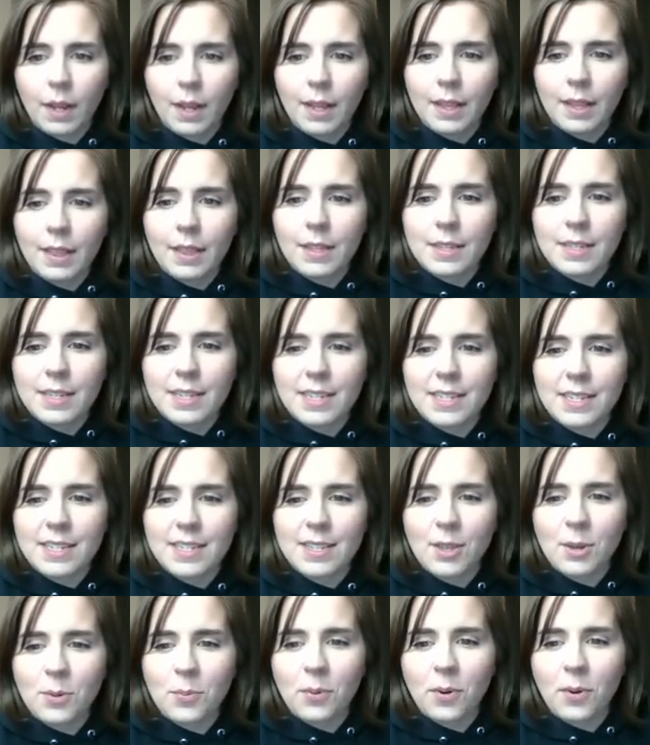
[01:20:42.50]
This is
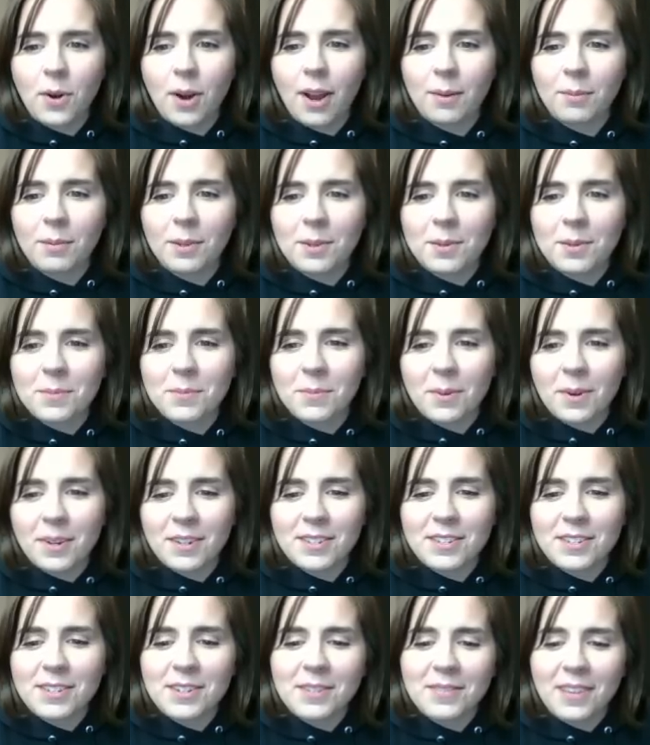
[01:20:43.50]
the problem.
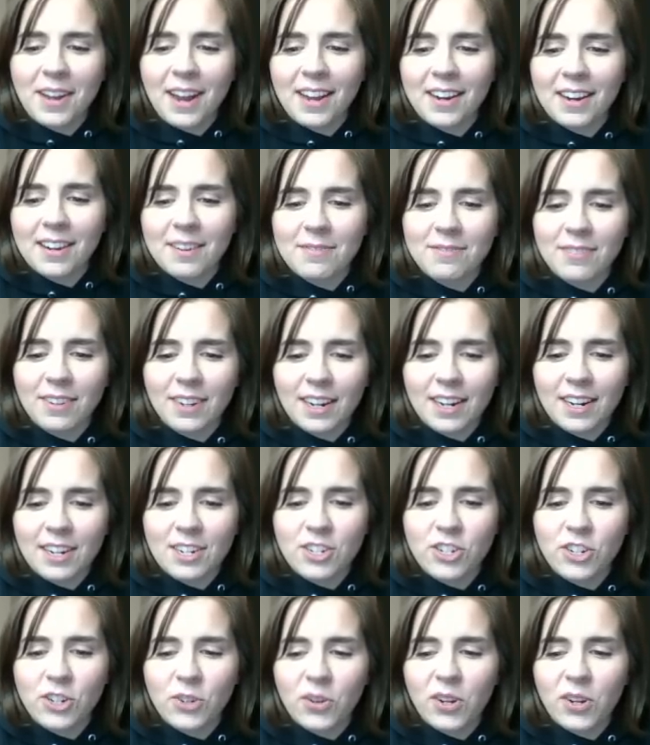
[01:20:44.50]
Once you've kind of
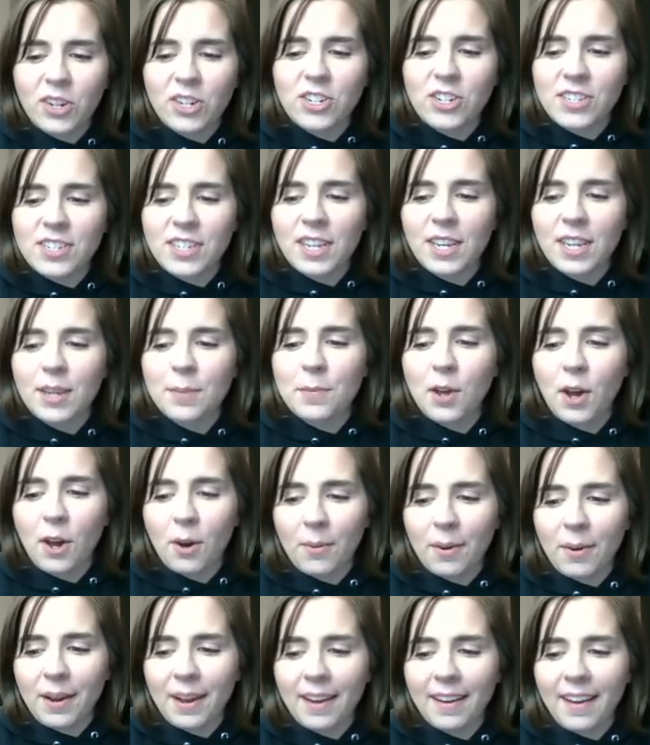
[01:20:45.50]
finished, you can just keep
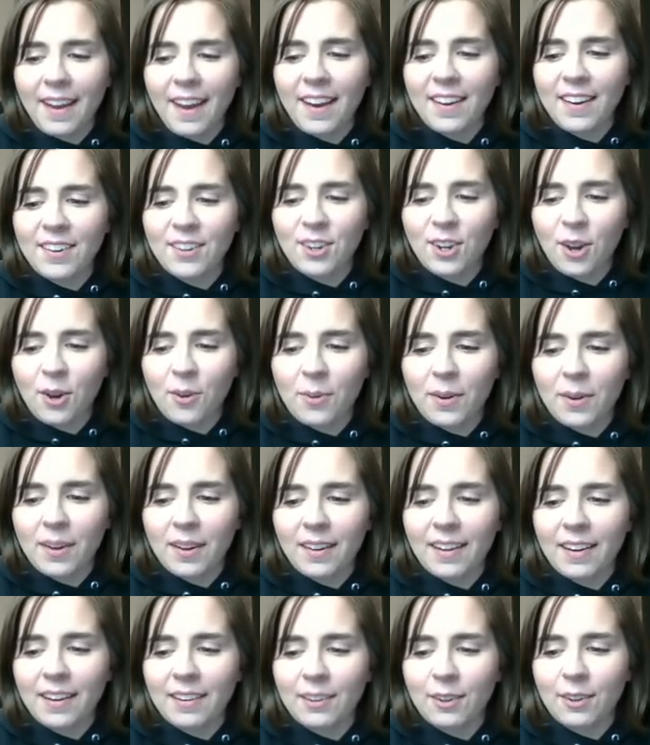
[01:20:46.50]
going and
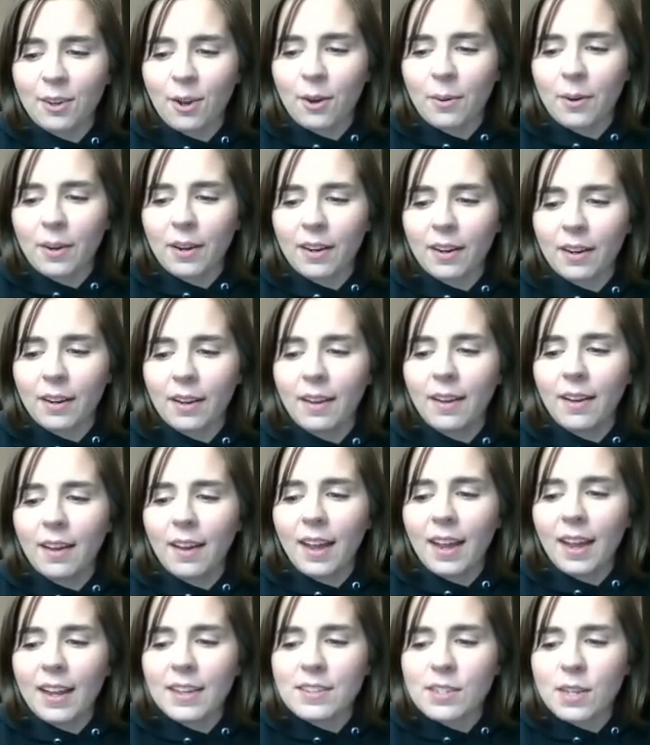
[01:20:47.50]
going and going.
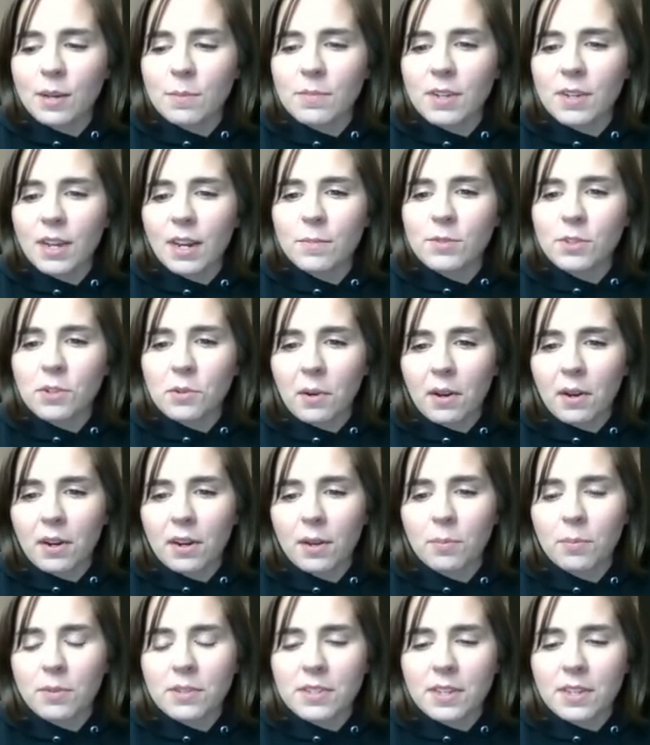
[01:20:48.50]
And sometimes you end
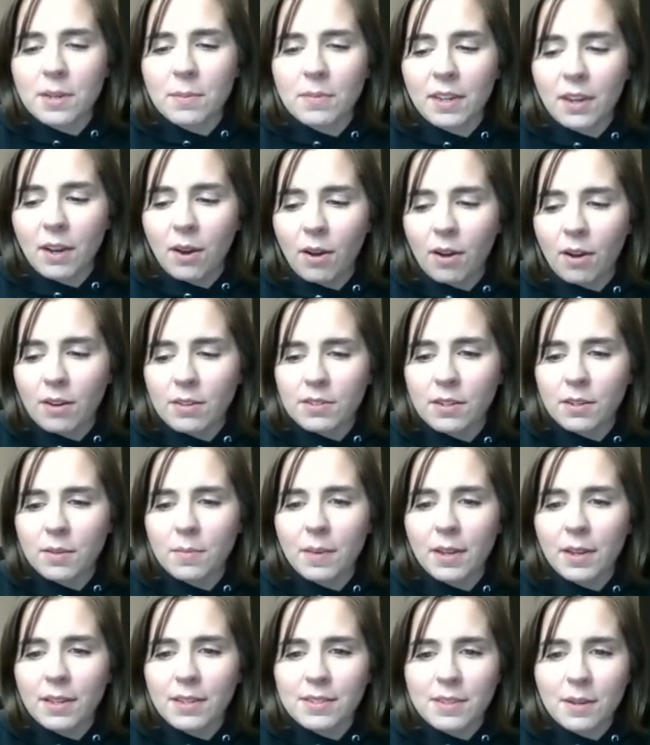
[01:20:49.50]
up with something awesome,
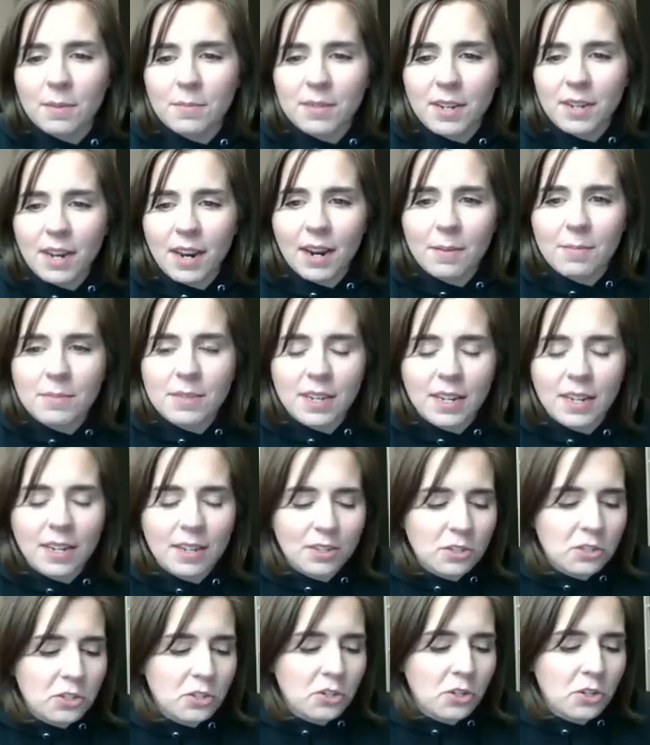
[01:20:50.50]
and sometimes
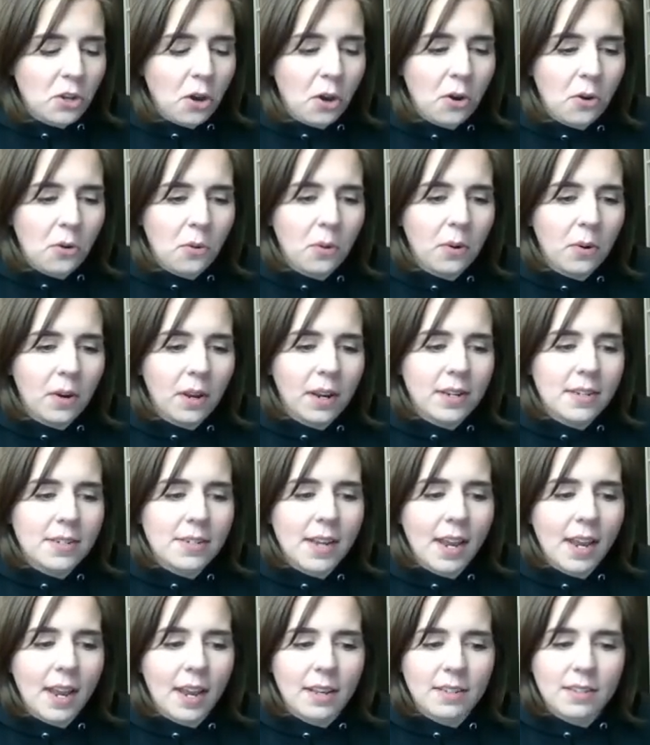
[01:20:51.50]
it's so
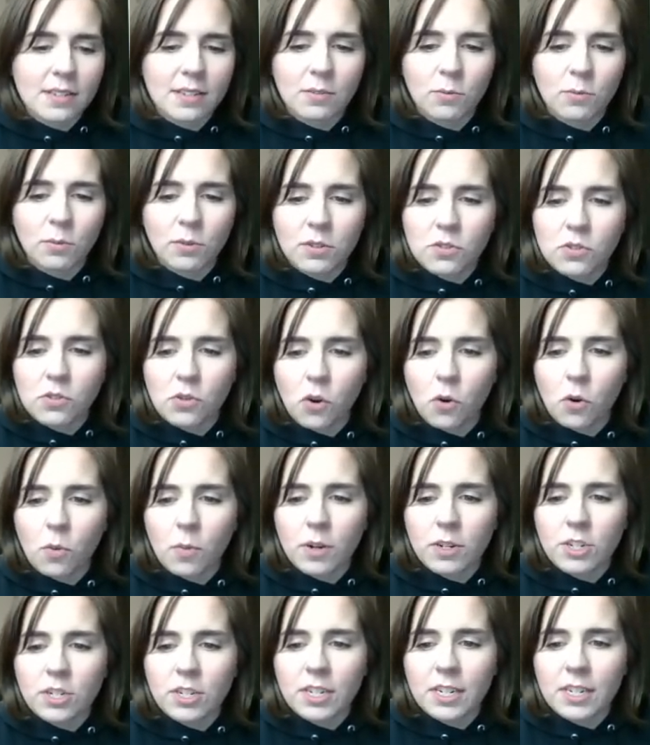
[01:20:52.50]
intense with so
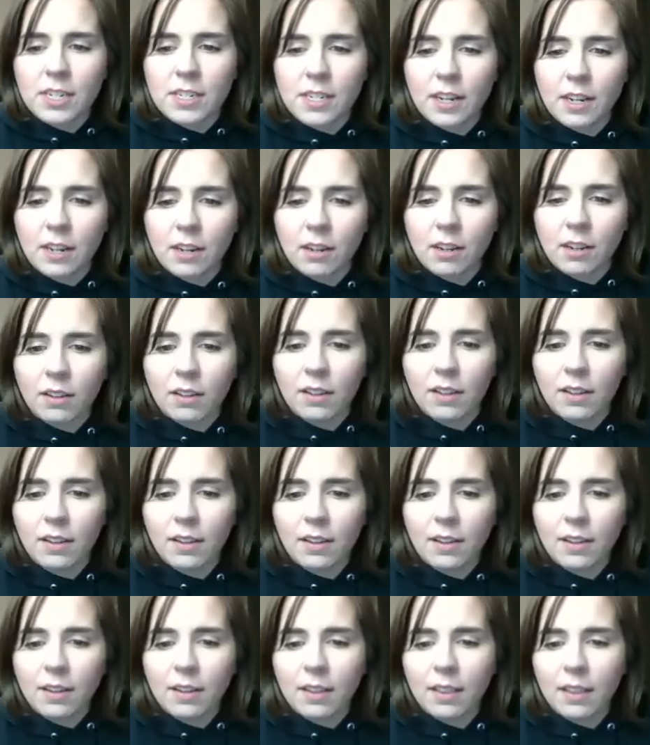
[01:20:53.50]
much detail
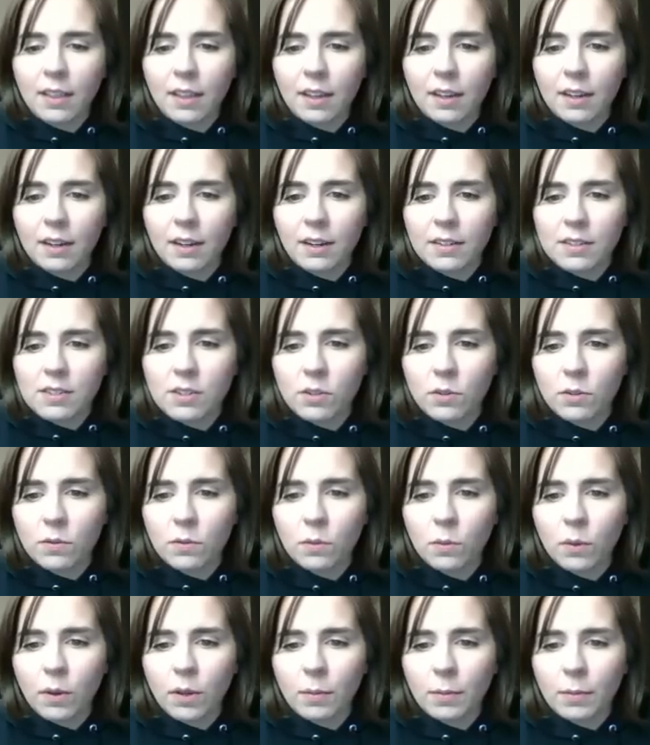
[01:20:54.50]
that it's
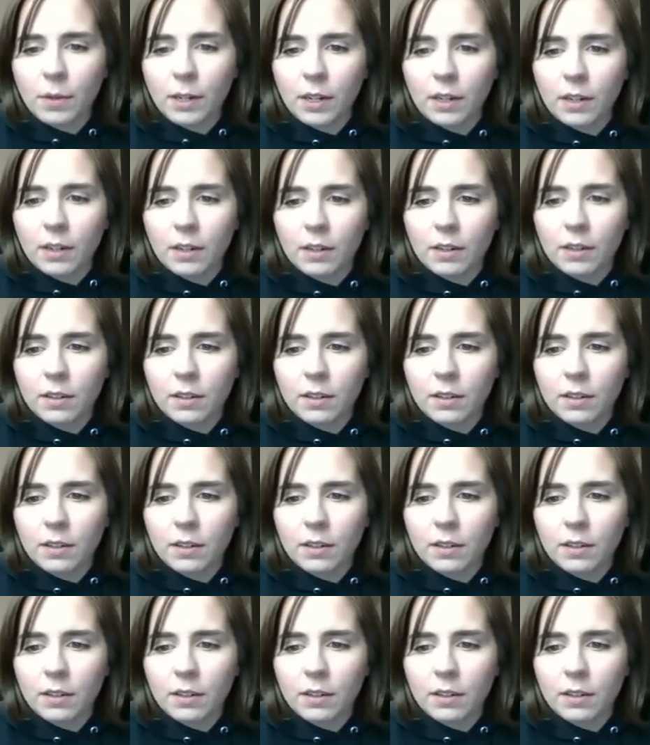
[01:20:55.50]
overwhelming.